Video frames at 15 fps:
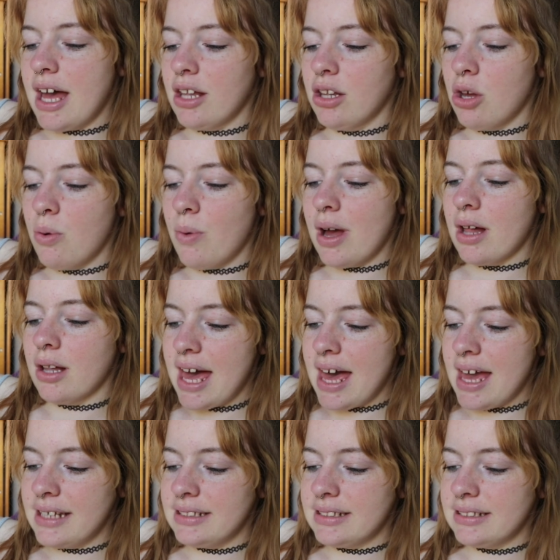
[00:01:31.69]
L O L,
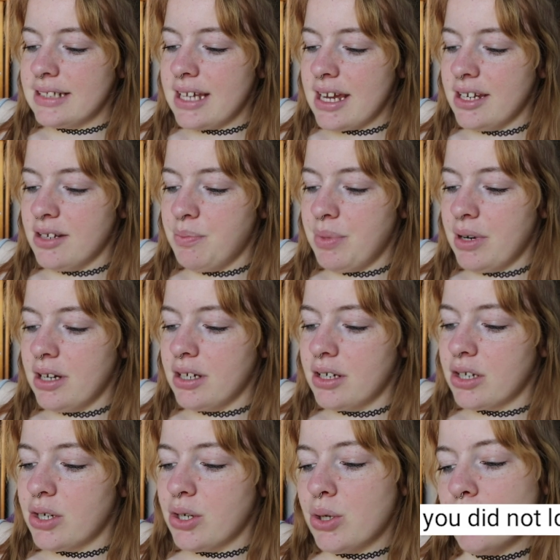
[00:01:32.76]
hate to say it, but
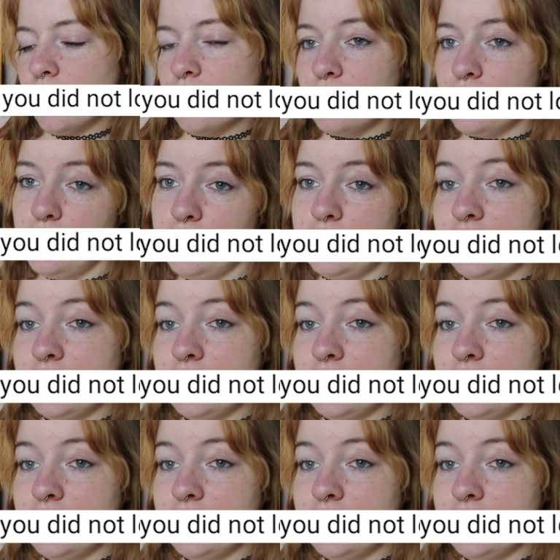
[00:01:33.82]
cool you